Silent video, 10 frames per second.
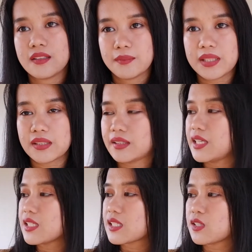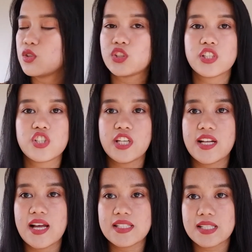but this
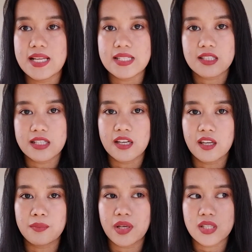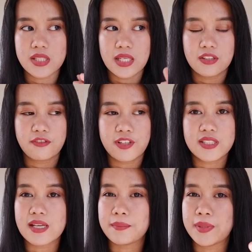Neutrogena has less tugging, because it
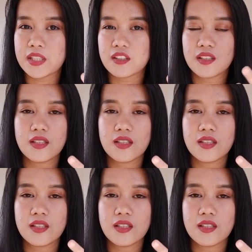feels a bit